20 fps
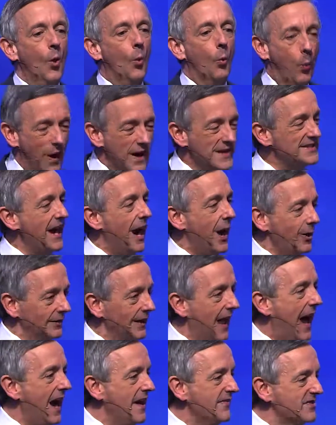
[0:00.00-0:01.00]
was our
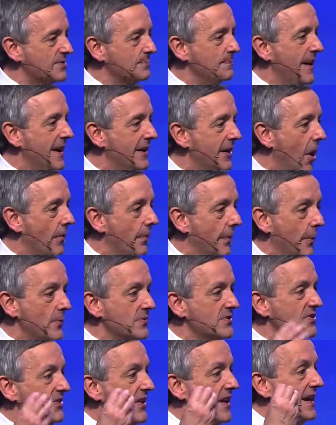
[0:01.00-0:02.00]
life spent on
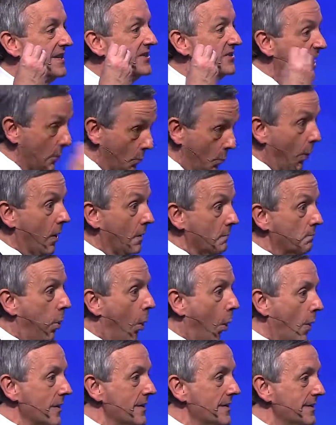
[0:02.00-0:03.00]
those things that were
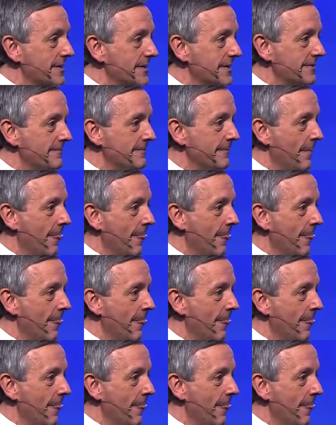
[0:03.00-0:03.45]
important,